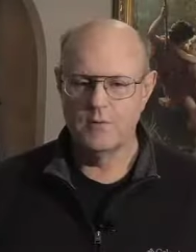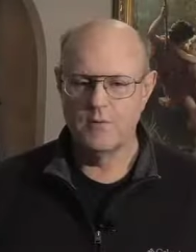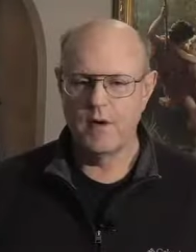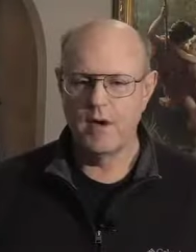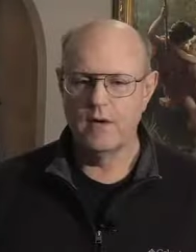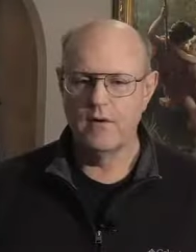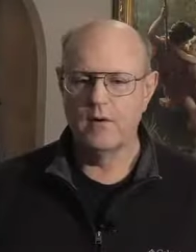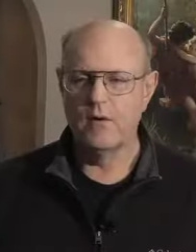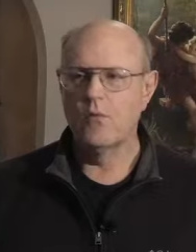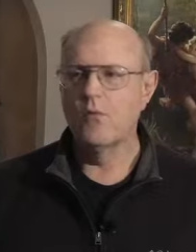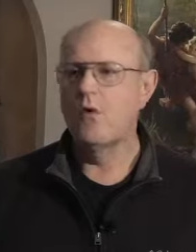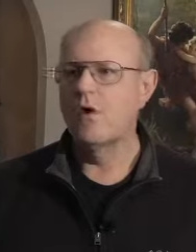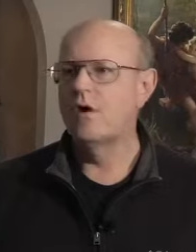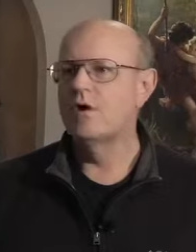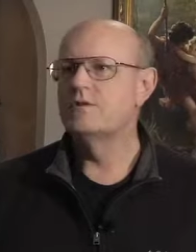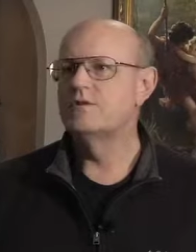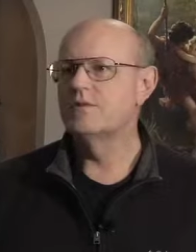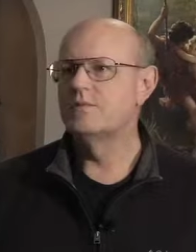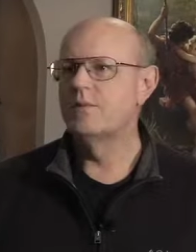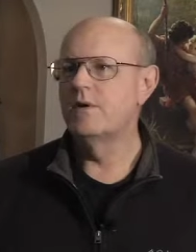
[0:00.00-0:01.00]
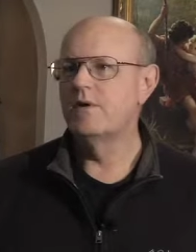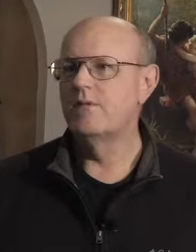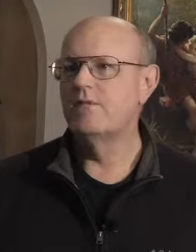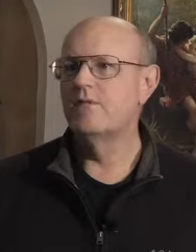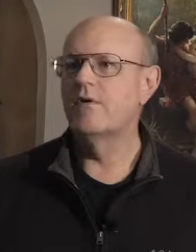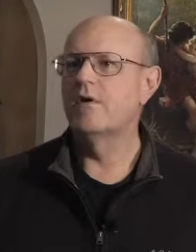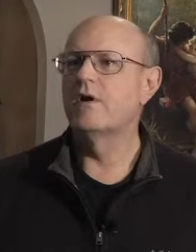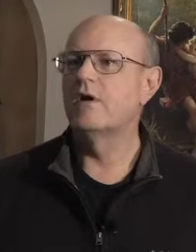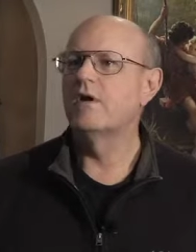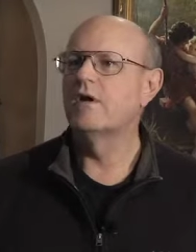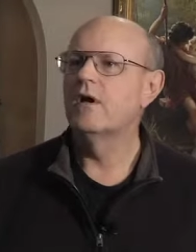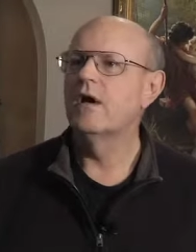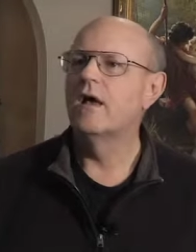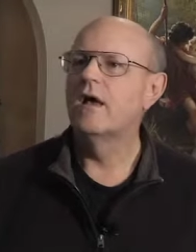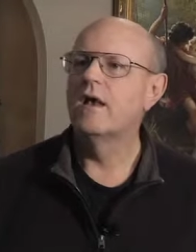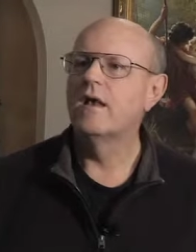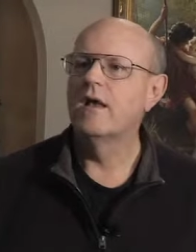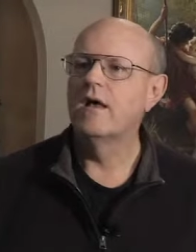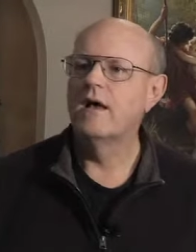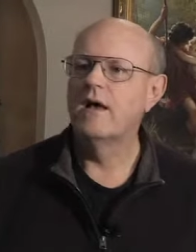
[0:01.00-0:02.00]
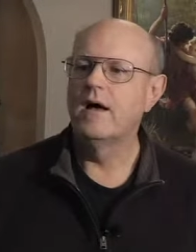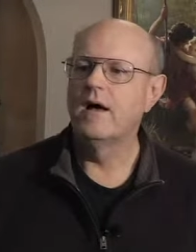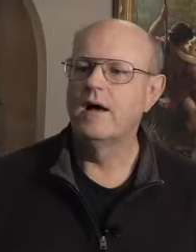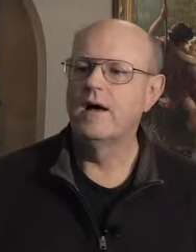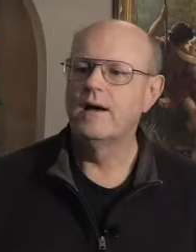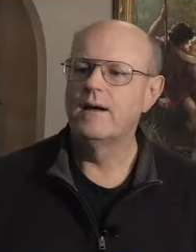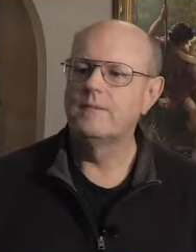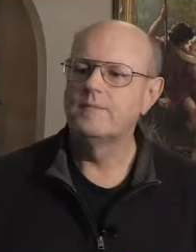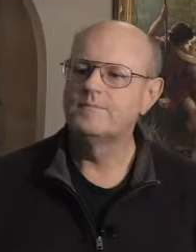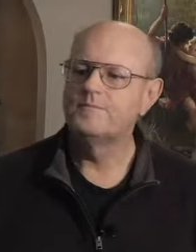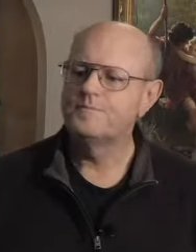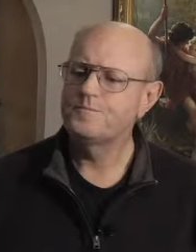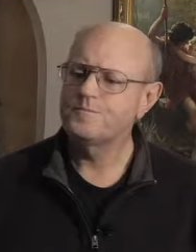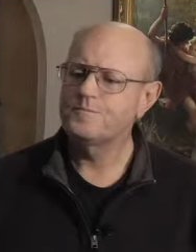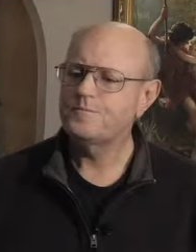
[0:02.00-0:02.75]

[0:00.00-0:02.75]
with Pondering Waters has been very good. Um,